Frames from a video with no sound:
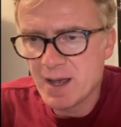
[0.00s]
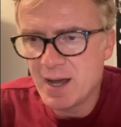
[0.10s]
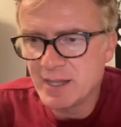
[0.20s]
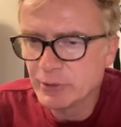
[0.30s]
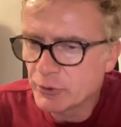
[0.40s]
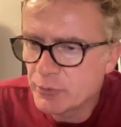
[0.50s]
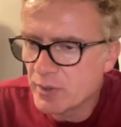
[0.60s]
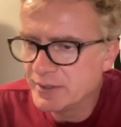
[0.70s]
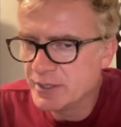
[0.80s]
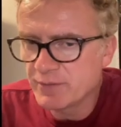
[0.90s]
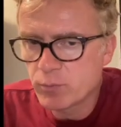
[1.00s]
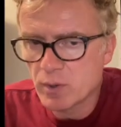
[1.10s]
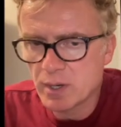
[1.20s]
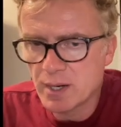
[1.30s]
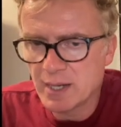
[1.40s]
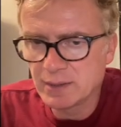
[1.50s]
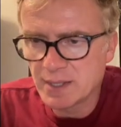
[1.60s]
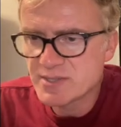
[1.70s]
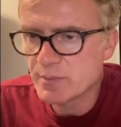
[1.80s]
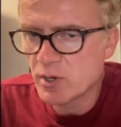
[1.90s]
I looked through it enough where I
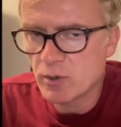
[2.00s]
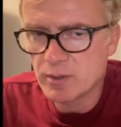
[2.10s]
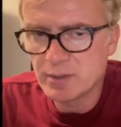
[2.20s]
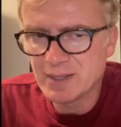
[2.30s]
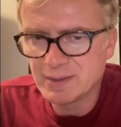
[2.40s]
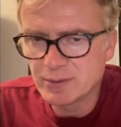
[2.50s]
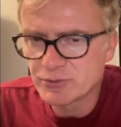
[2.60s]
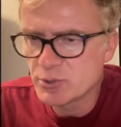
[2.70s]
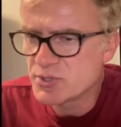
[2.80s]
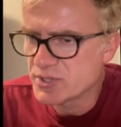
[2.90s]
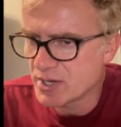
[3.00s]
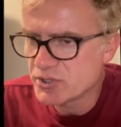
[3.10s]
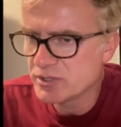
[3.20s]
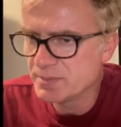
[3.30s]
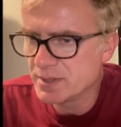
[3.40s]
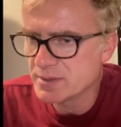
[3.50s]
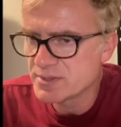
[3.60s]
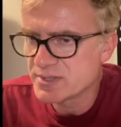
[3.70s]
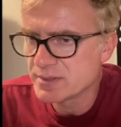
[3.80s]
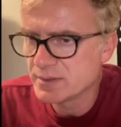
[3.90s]
like some of the art. A little too sketchy, to be
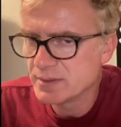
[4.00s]
honest.